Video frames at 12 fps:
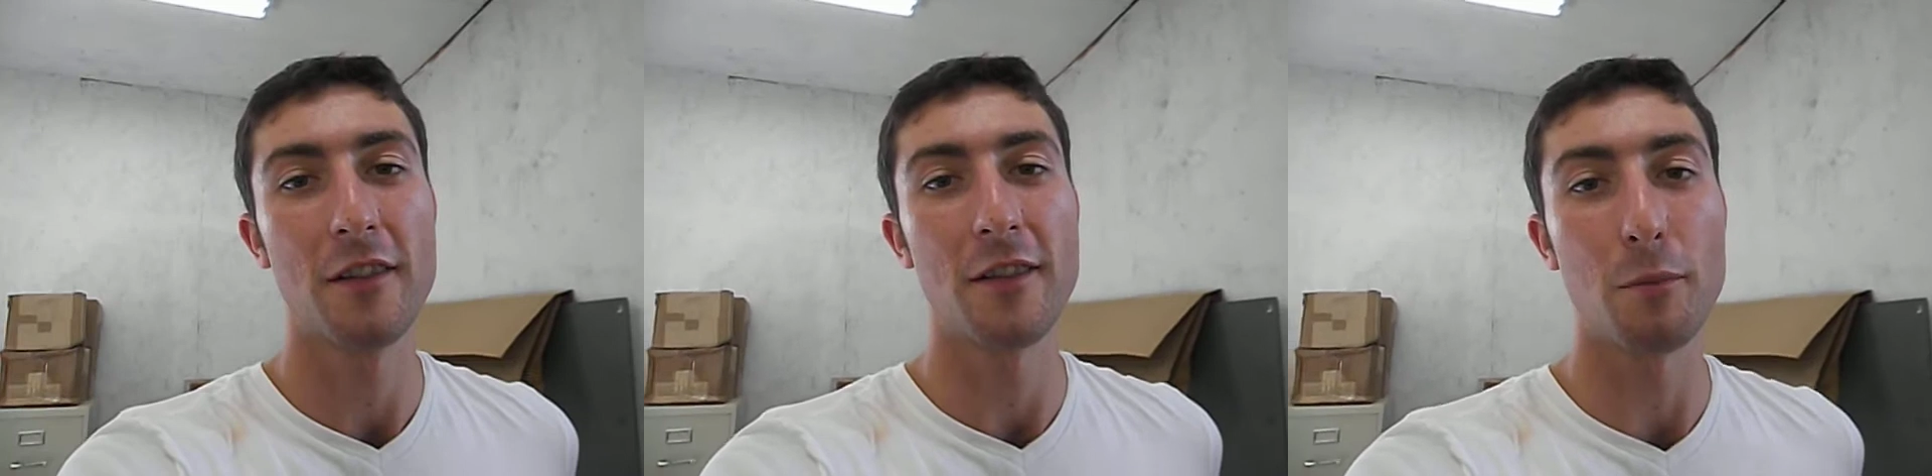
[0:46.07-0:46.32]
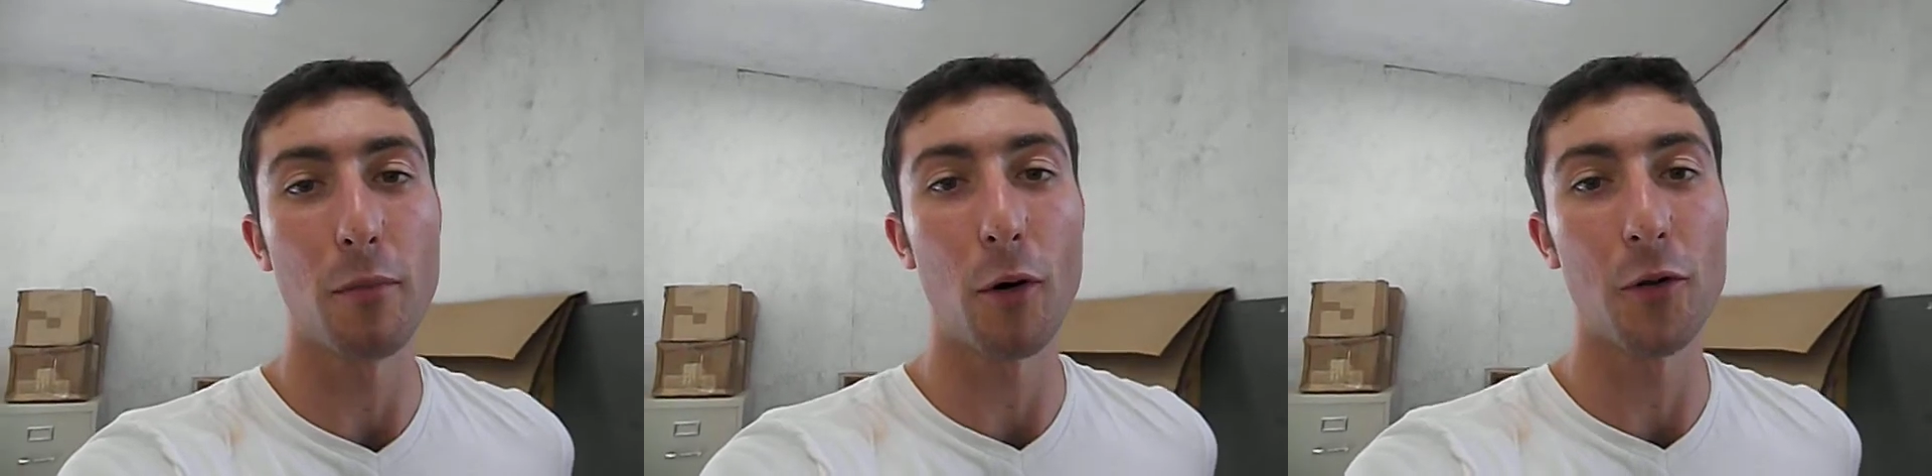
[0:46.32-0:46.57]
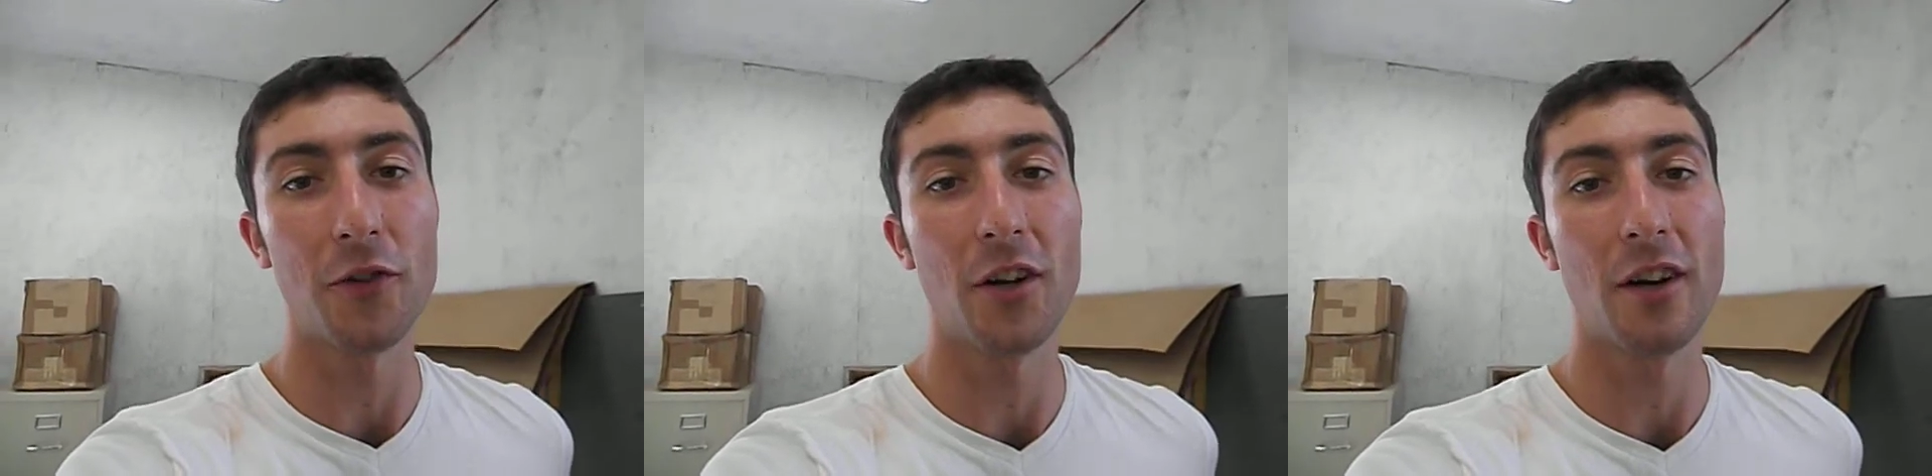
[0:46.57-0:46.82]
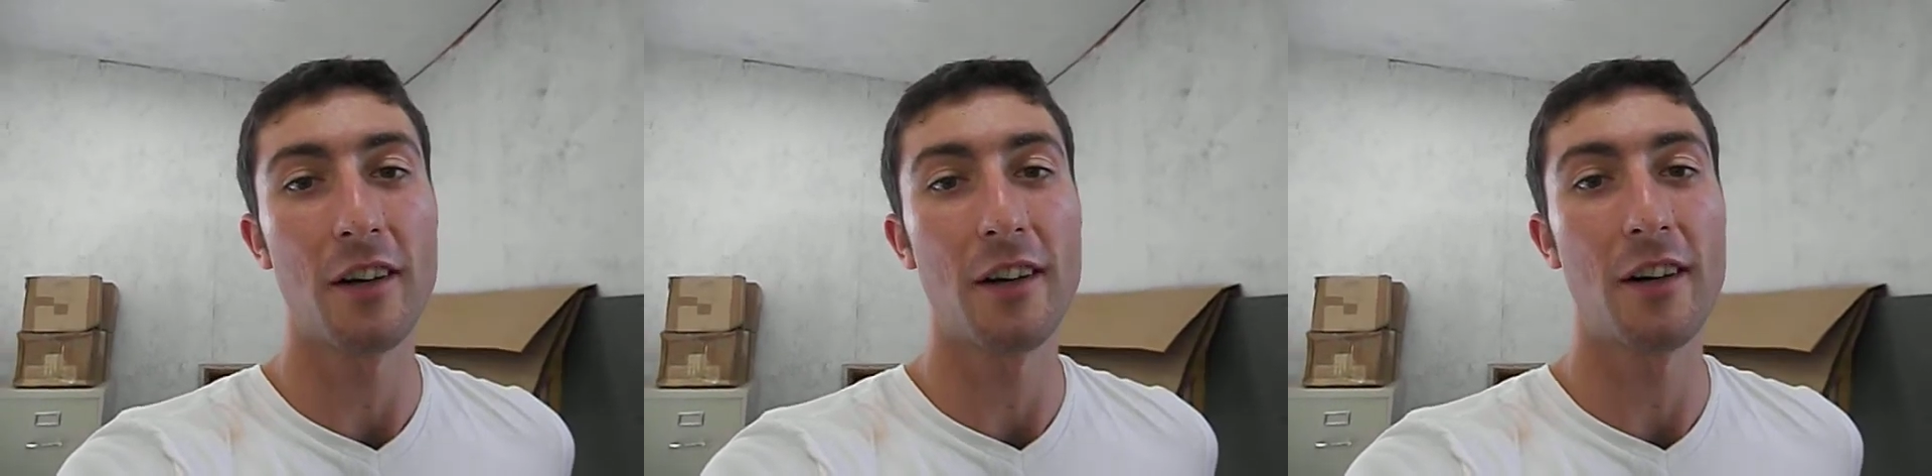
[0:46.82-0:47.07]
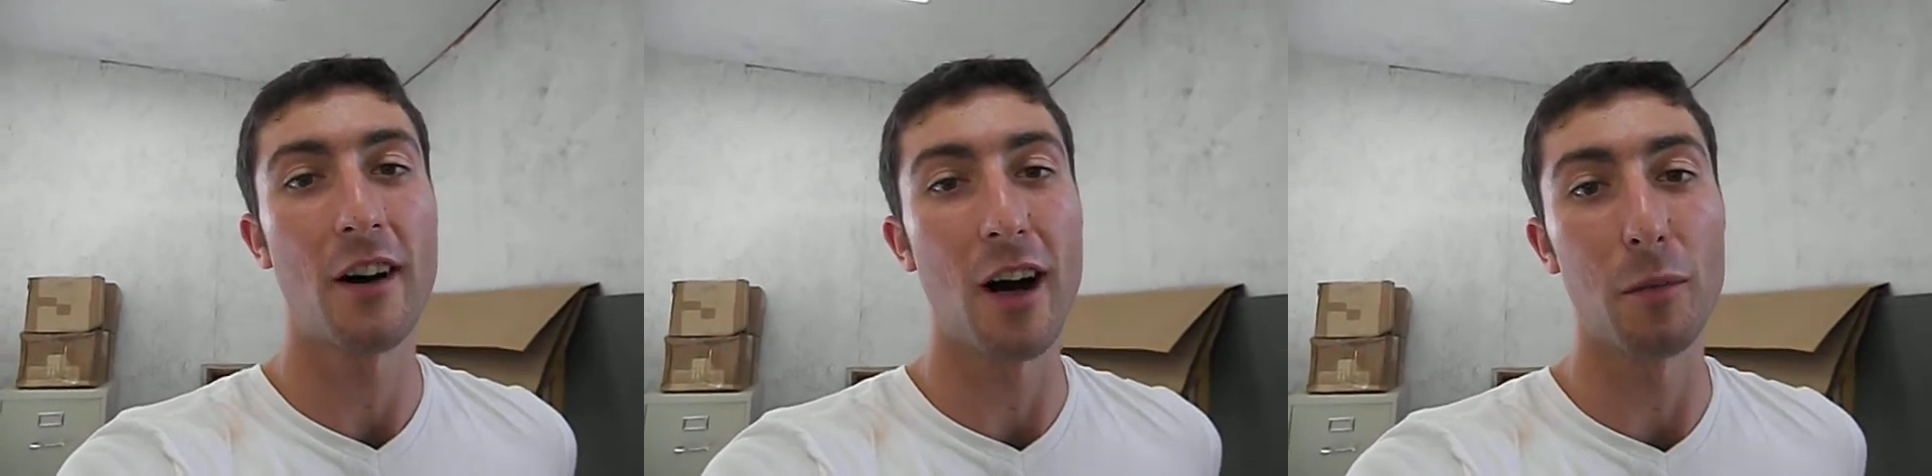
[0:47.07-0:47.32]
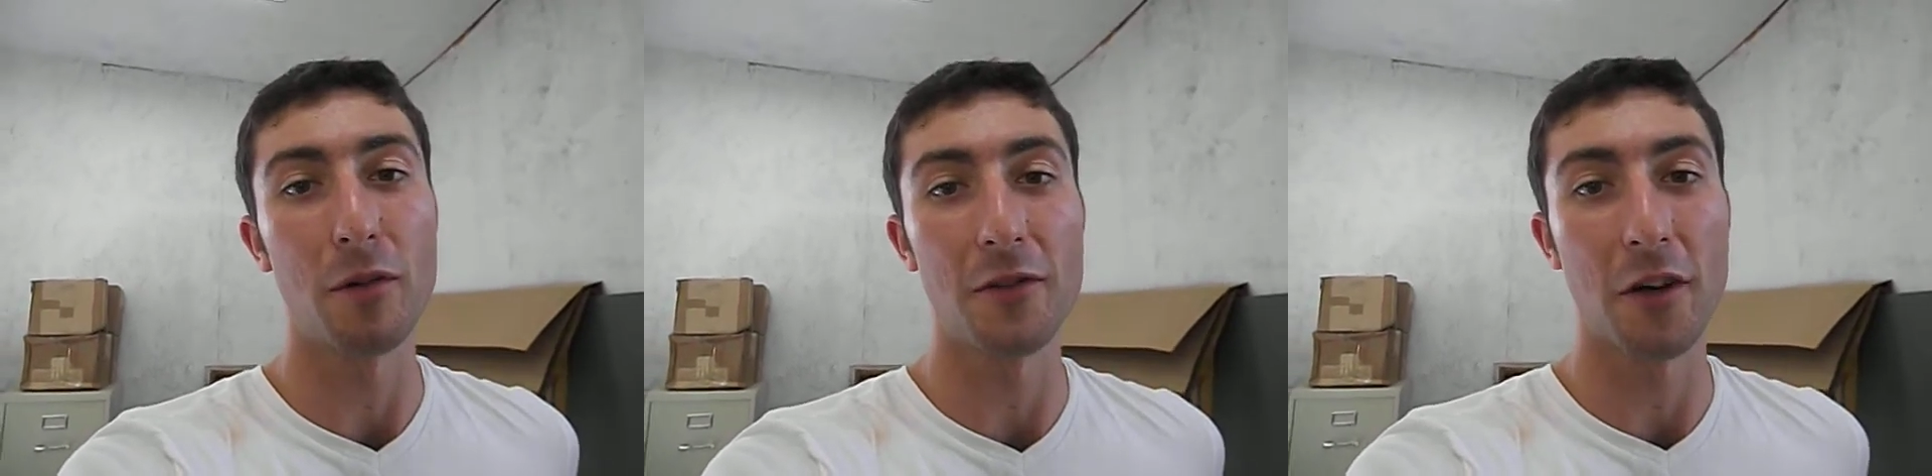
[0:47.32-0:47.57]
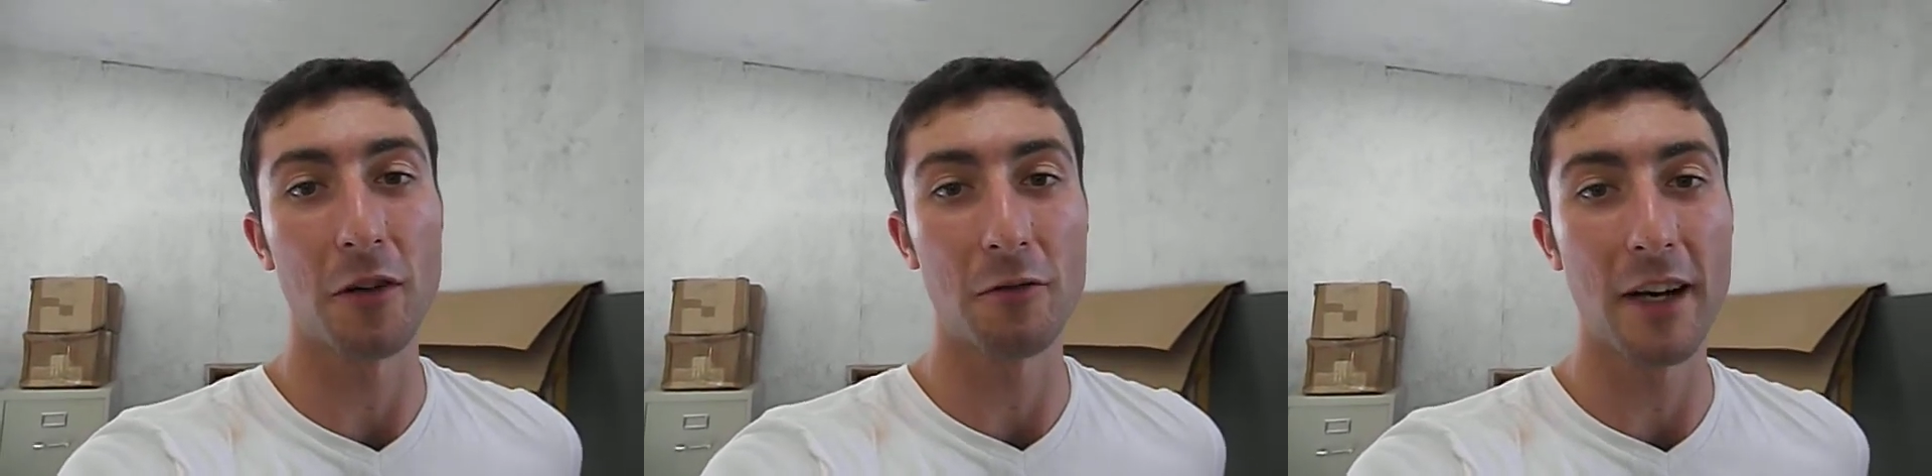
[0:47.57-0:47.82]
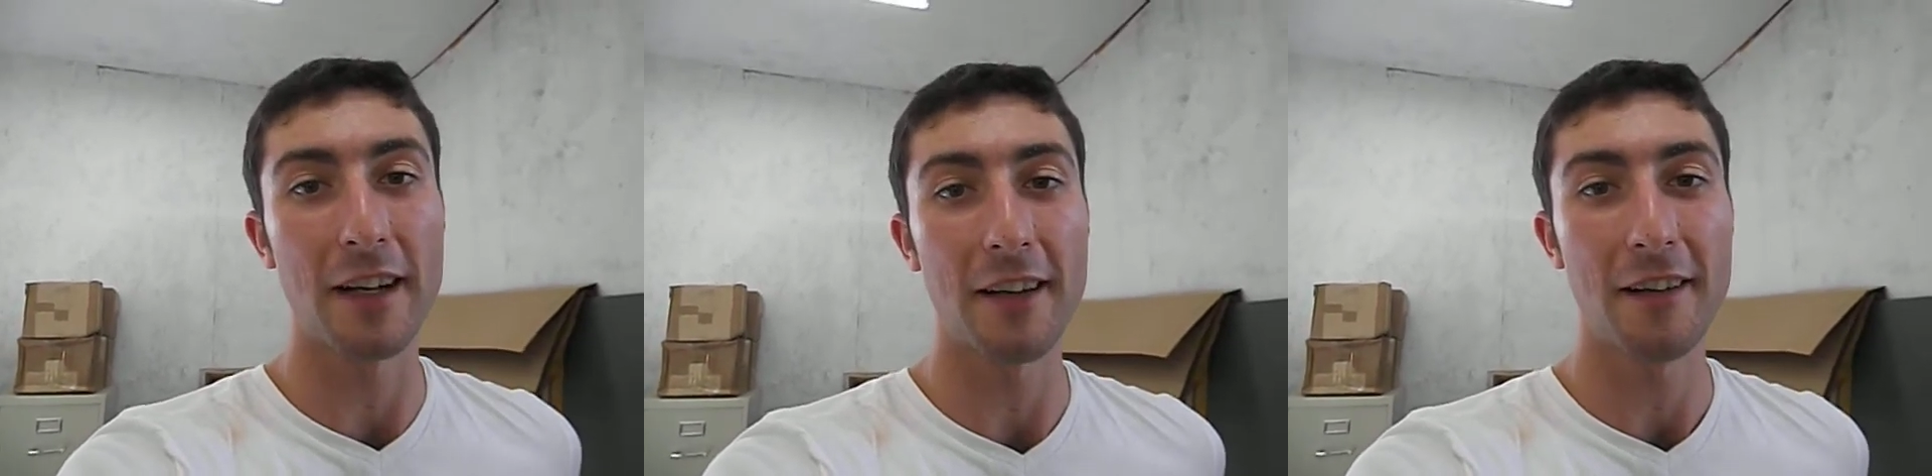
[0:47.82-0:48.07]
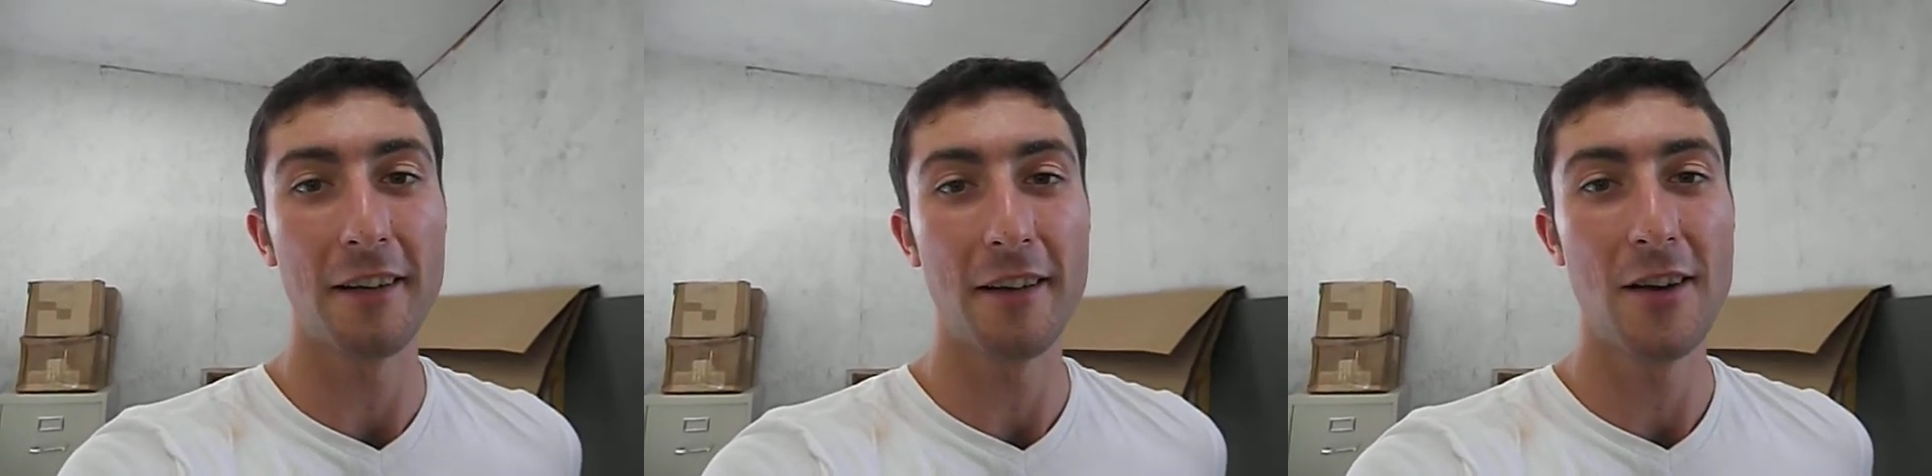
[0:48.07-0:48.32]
the bolt hobbled already.